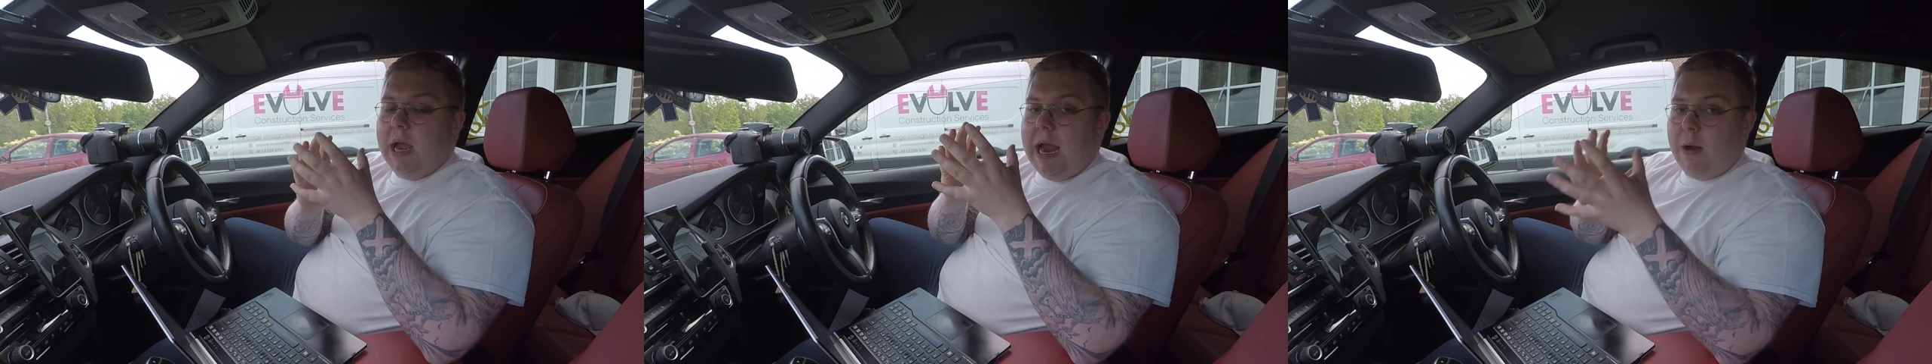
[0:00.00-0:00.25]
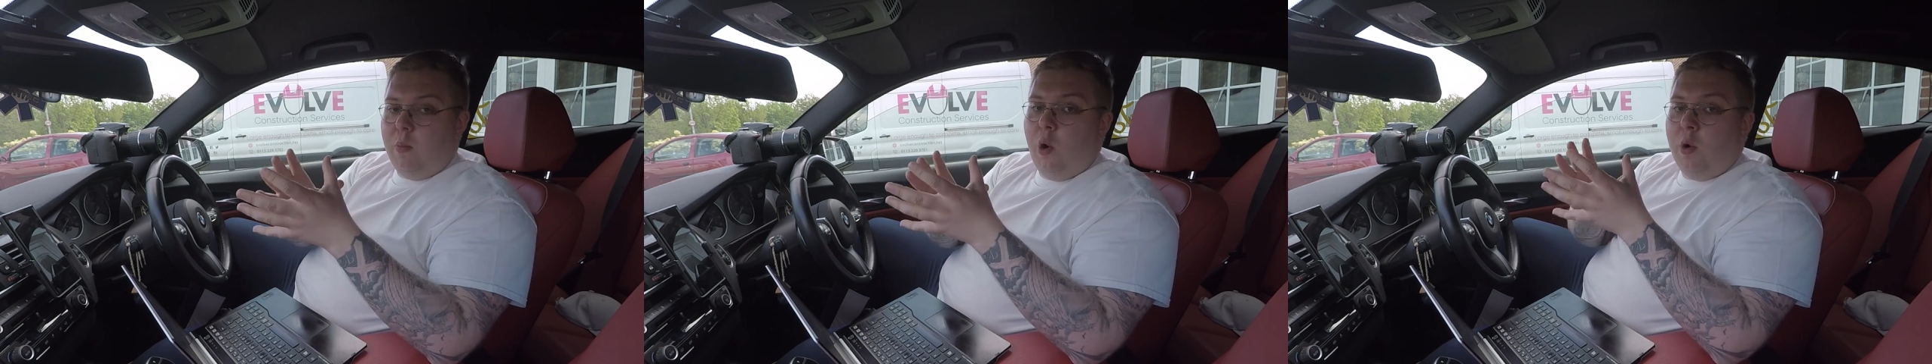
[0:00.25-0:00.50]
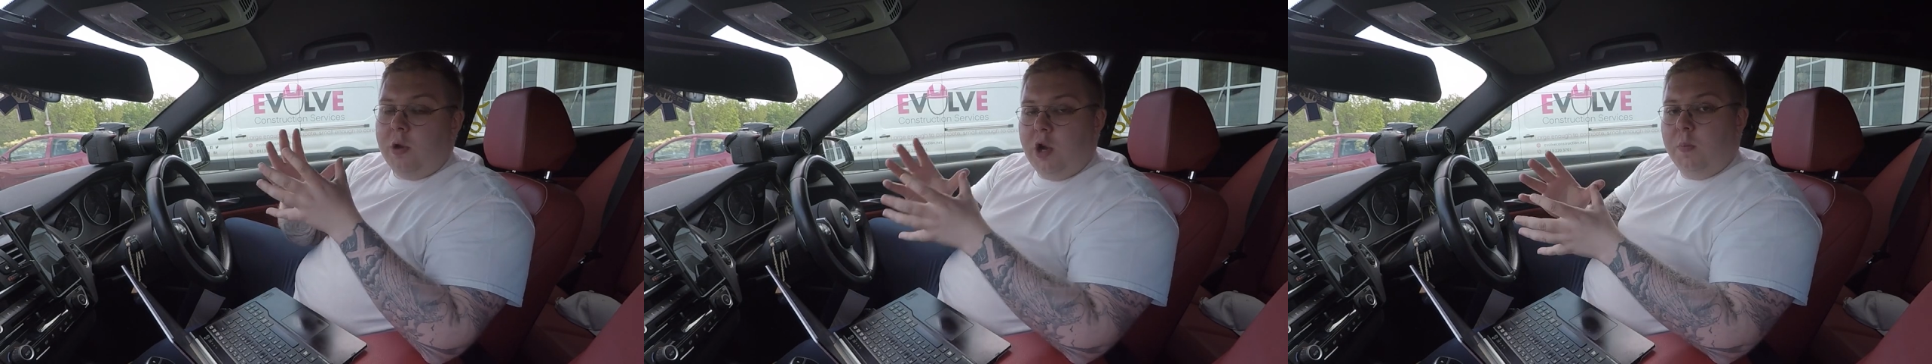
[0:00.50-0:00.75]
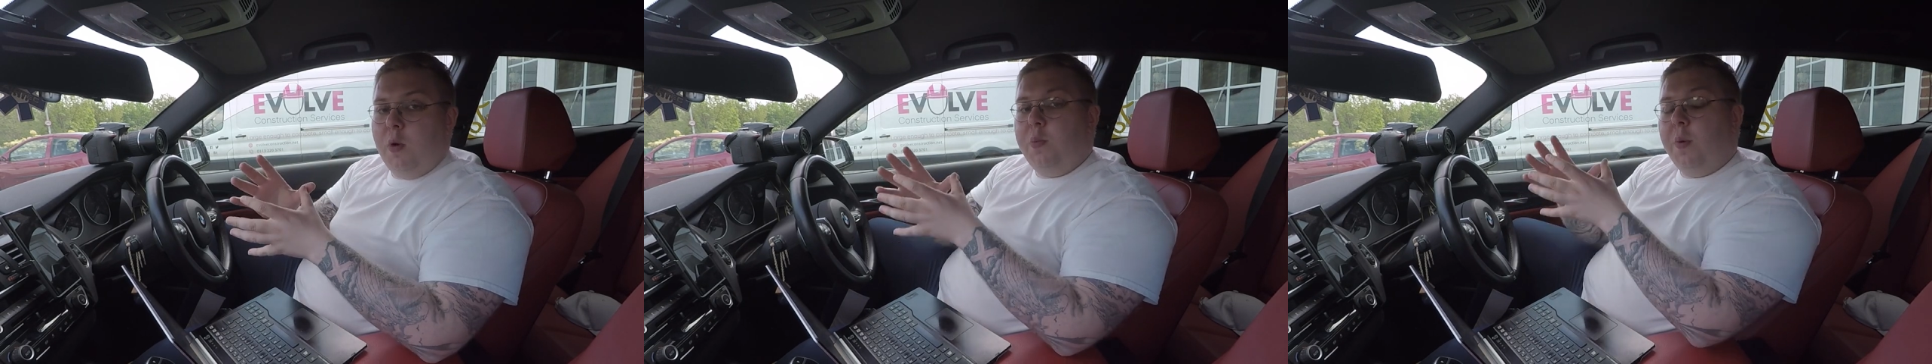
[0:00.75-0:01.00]
it won't
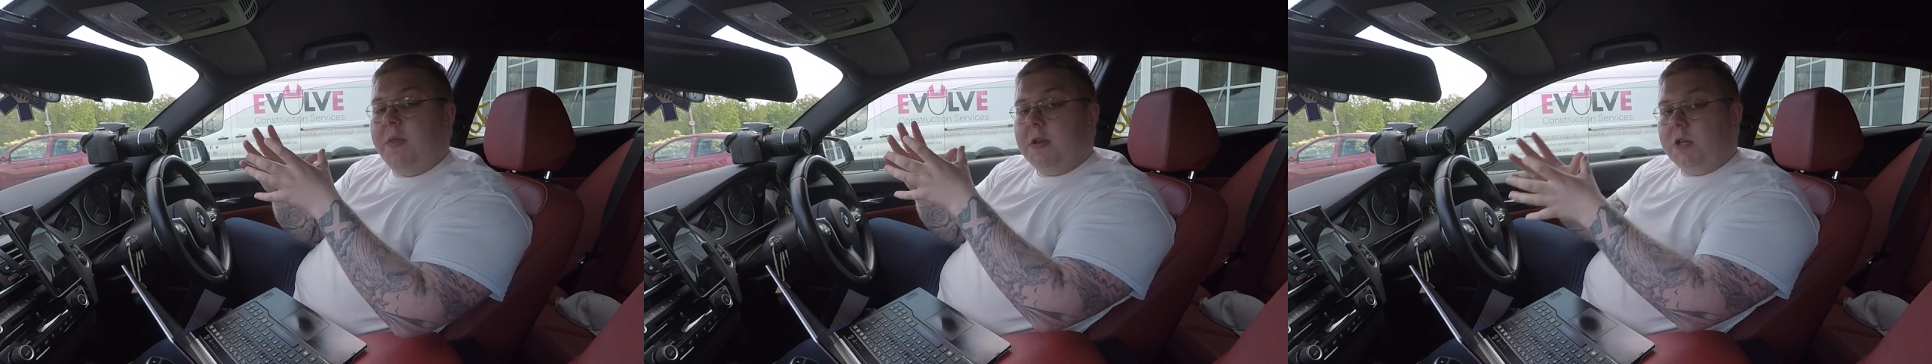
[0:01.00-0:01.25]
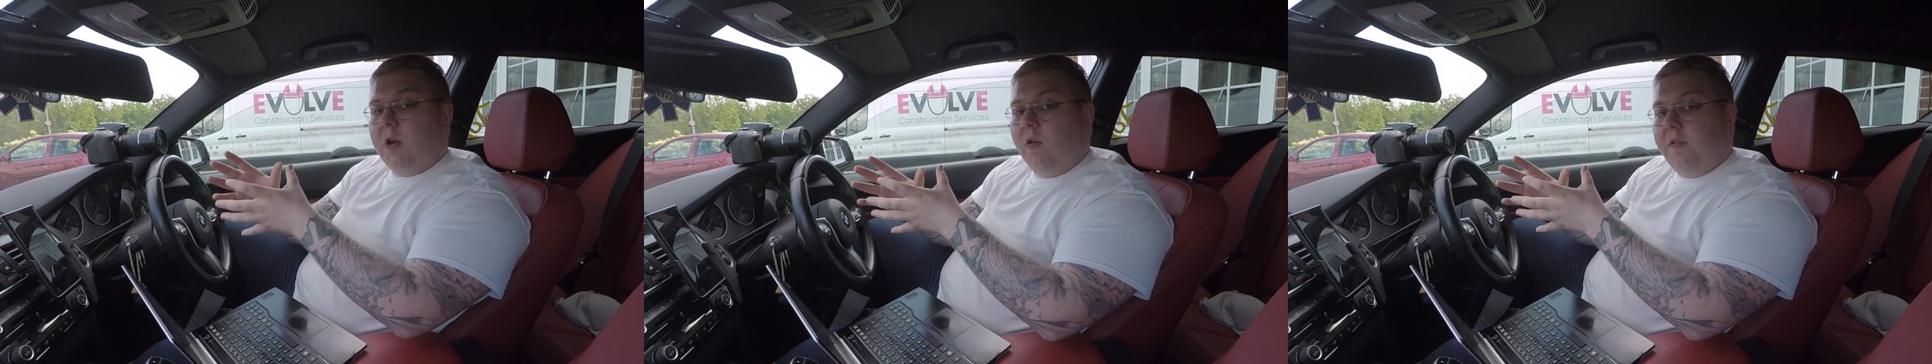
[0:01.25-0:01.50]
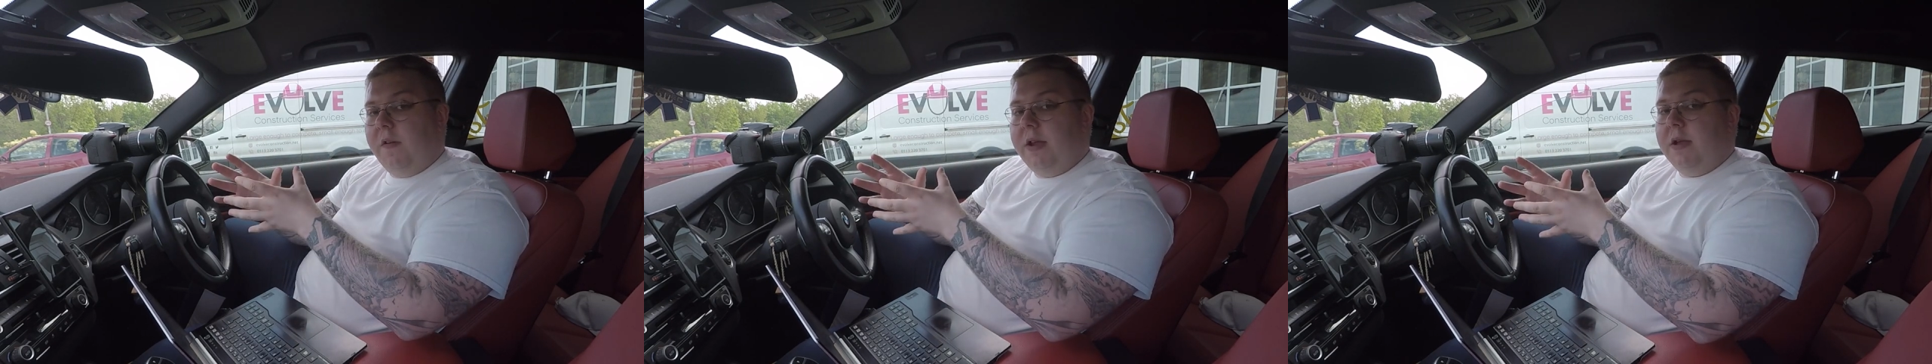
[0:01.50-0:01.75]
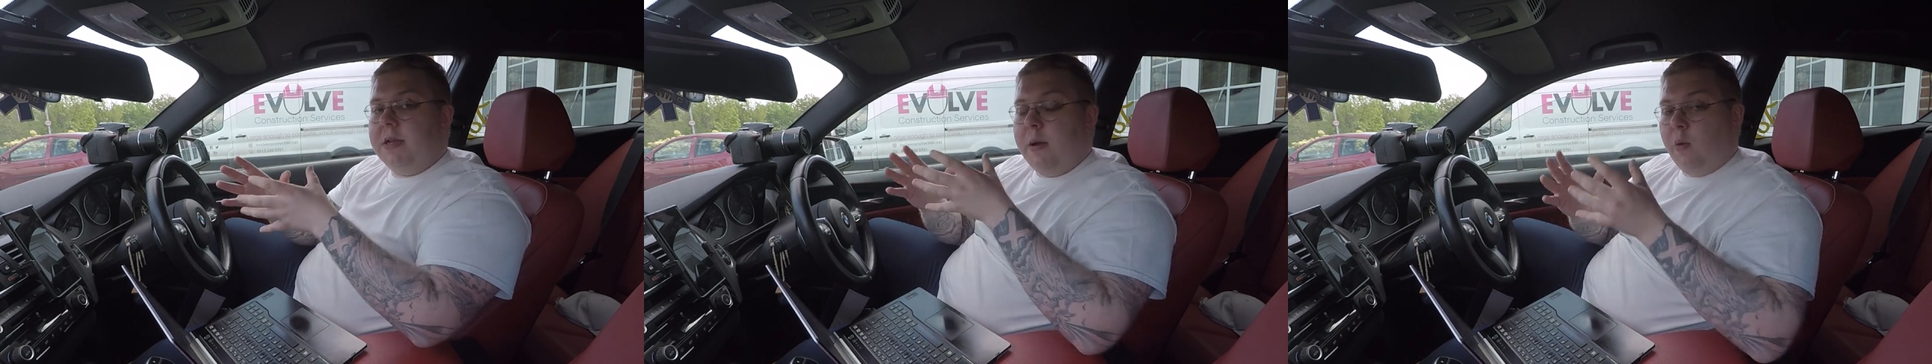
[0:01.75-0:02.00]
come up with the stock
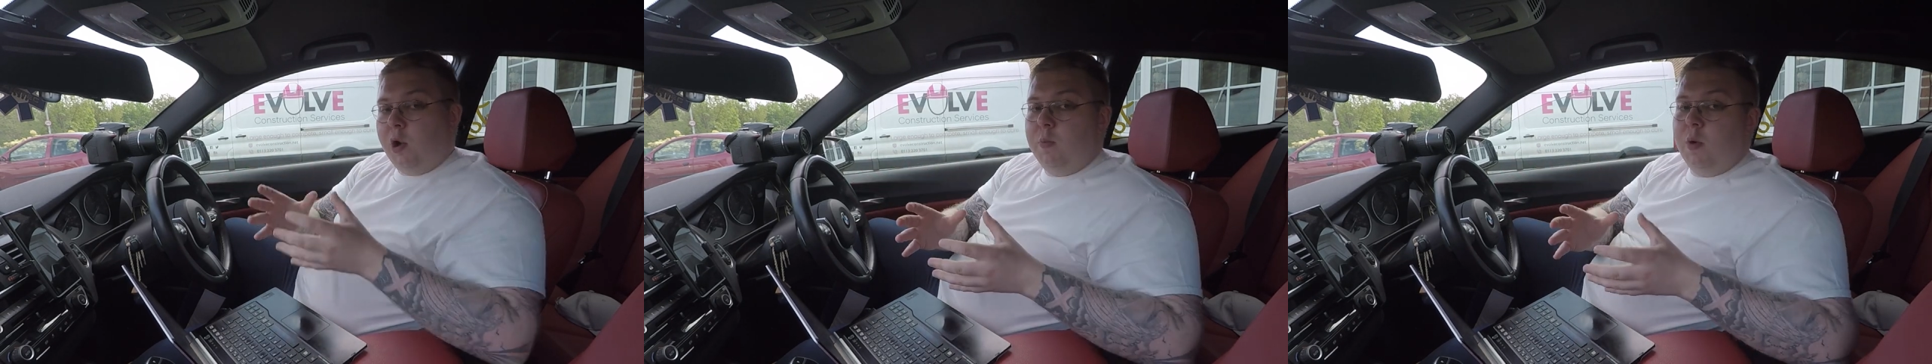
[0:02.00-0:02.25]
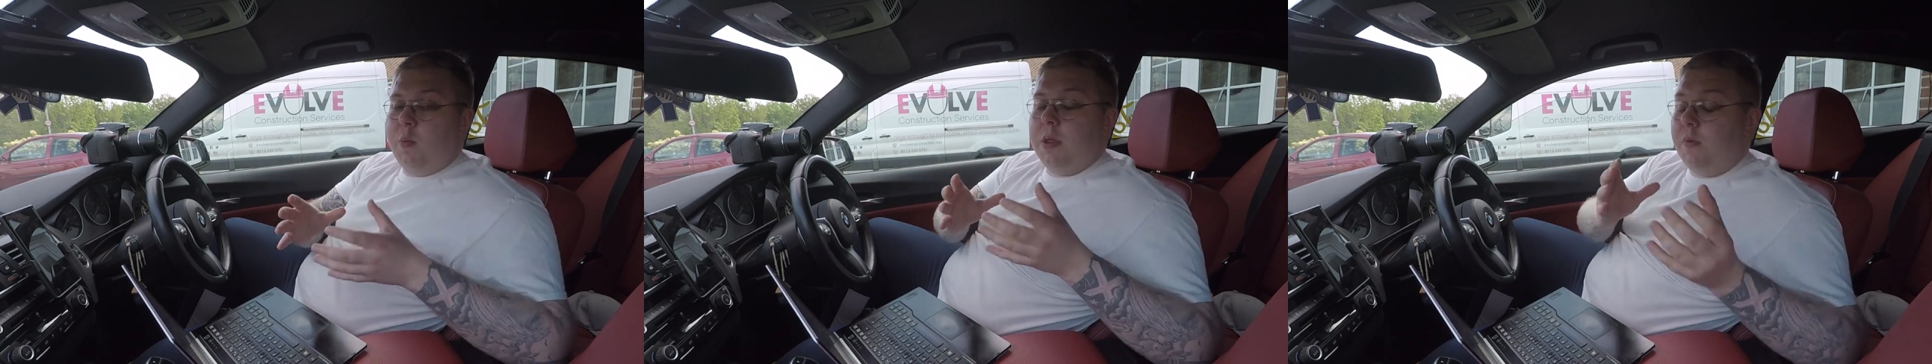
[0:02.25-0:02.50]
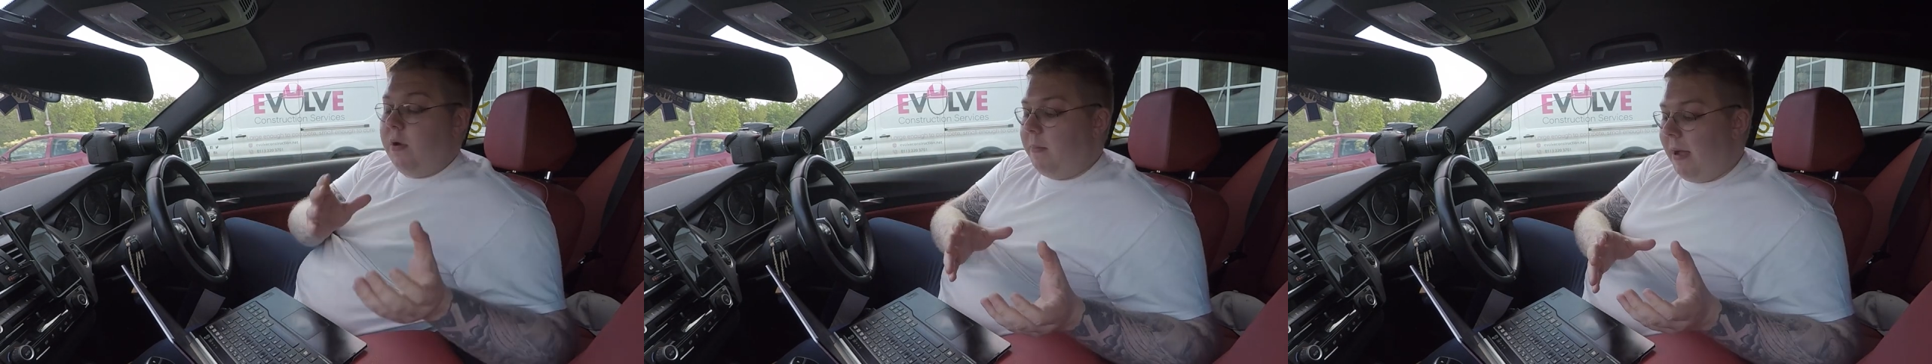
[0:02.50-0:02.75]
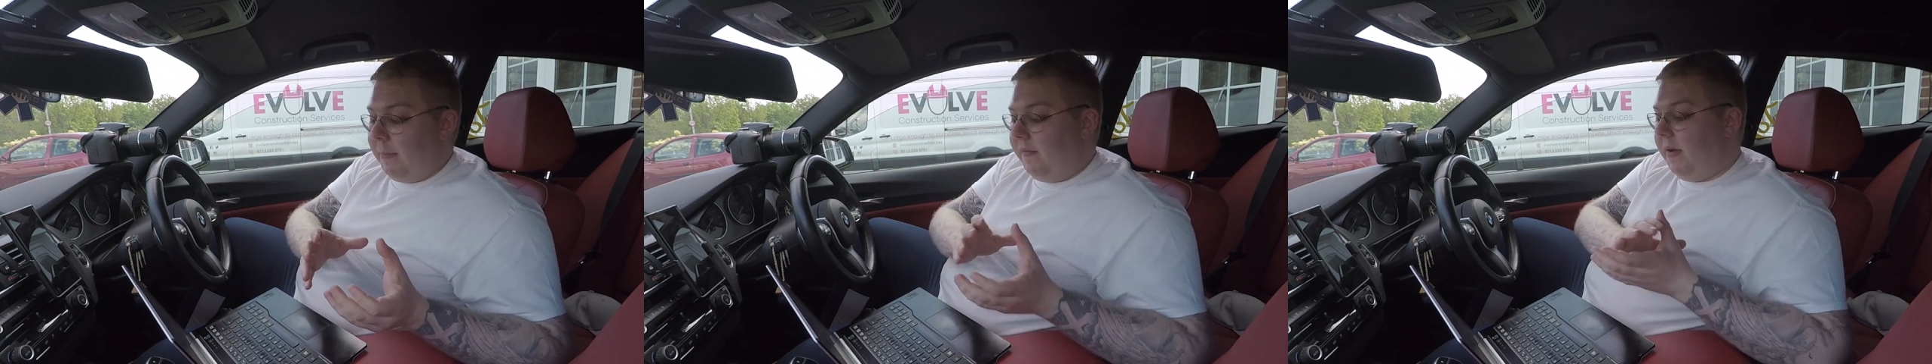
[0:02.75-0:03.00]
figures, it will come up with the
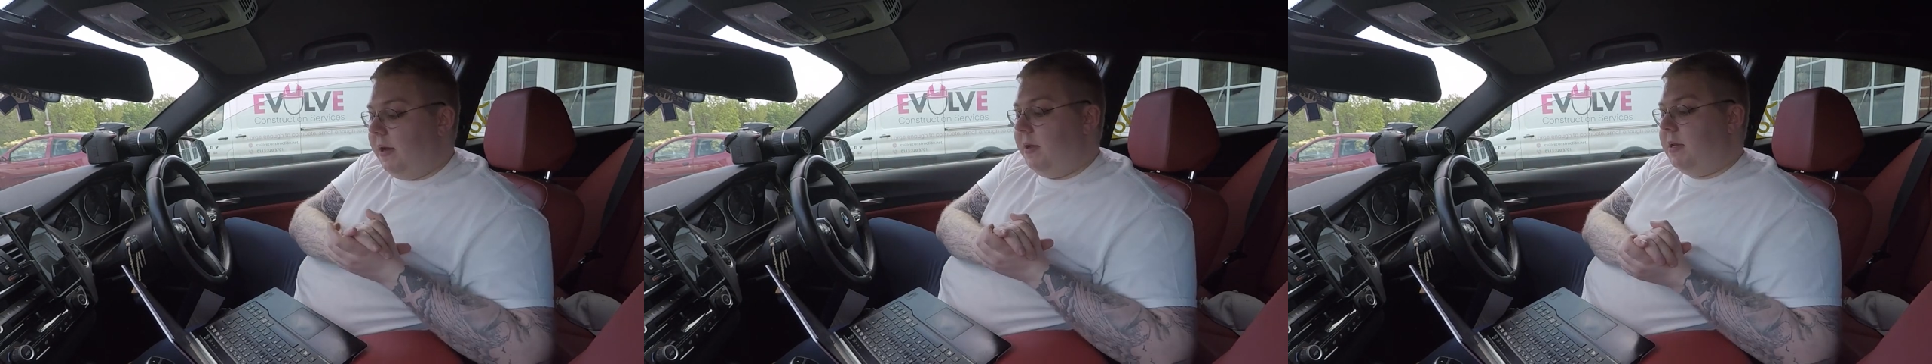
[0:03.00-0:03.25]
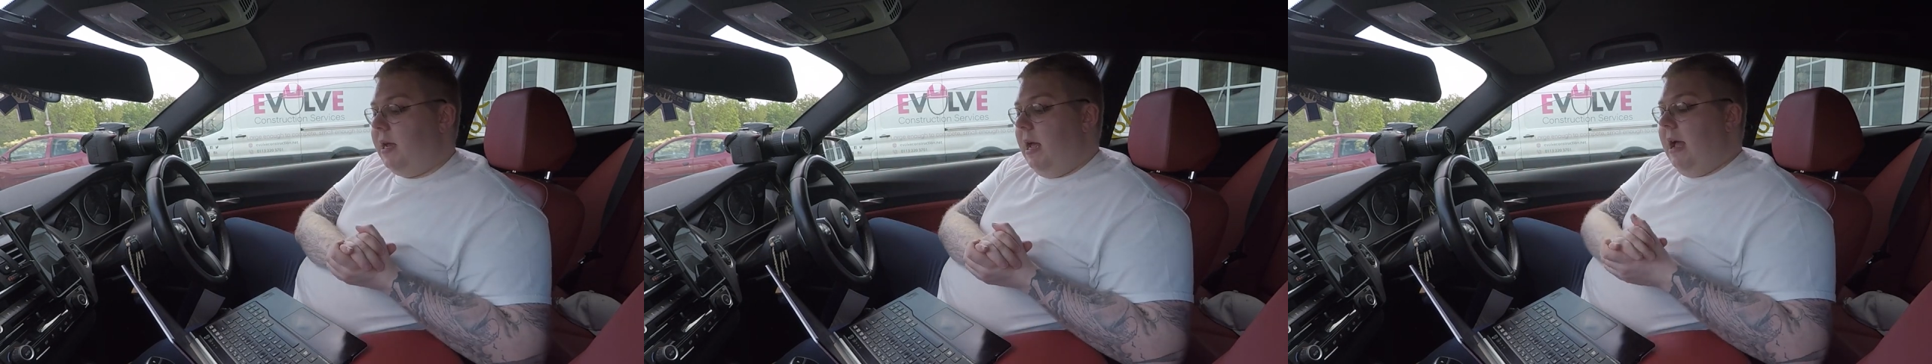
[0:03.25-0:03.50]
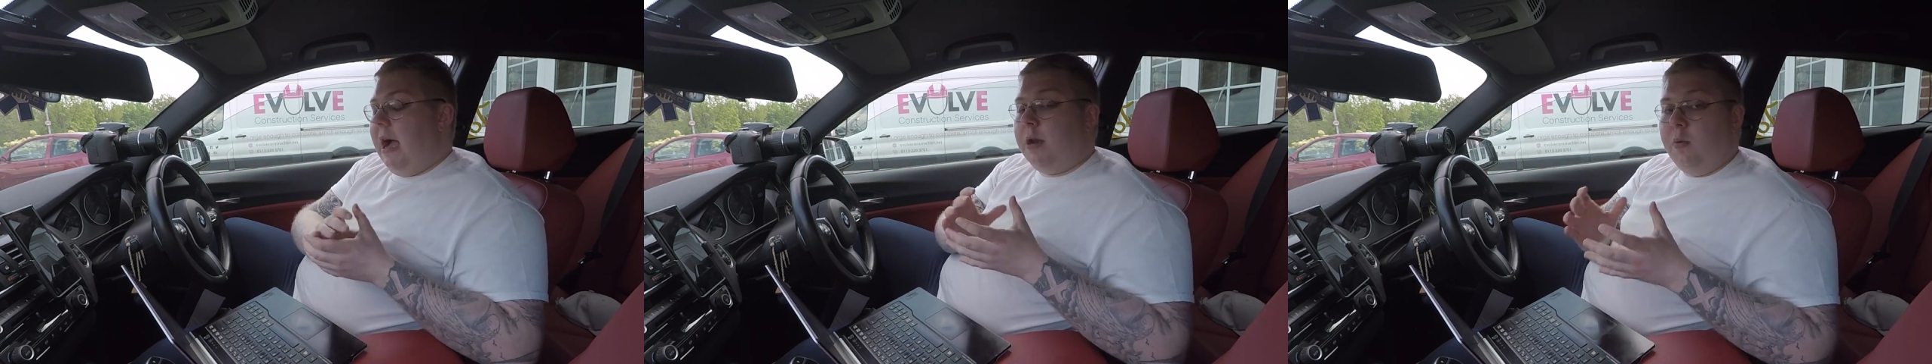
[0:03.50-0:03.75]
remapped figures, and it